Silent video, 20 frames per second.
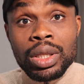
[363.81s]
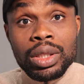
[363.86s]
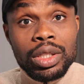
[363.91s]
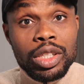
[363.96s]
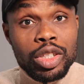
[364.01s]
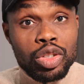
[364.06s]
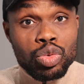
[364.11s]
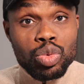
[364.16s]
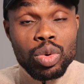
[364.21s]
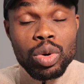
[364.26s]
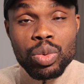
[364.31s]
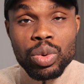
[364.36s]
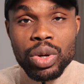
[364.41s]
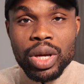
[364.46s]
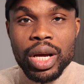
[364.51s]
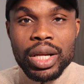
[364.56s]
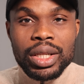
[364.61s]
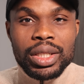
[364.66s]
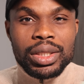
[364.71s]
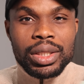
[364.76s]
This way we
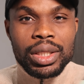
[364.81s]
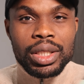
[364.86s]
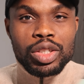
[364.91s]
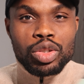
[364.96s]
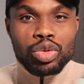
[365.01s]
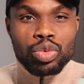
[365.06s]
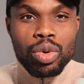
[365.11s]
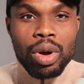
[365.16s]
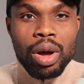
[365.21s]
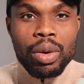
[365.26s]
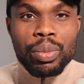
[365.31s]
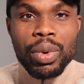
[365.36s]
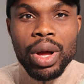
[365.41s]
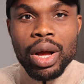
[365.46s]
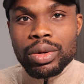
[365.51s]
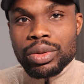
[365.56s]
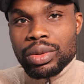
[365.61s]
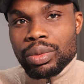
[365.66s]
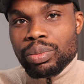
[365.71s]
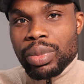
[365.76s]
can easily swap
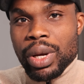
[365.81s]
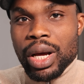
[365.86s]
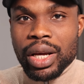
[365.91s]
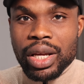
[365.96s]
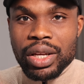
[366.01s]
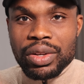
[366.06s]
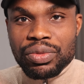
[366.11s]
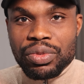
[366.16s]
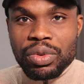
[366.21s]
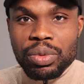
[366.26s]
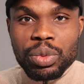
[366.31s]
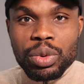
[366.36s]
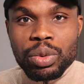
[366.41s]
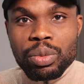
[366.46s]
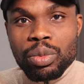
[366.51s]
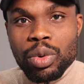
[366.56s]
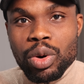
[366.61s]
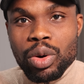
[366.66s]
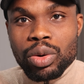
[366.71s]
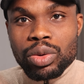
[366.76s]
out the backend from the
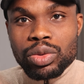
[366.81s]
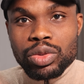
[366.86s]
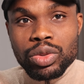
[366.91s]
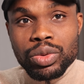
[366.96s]
mock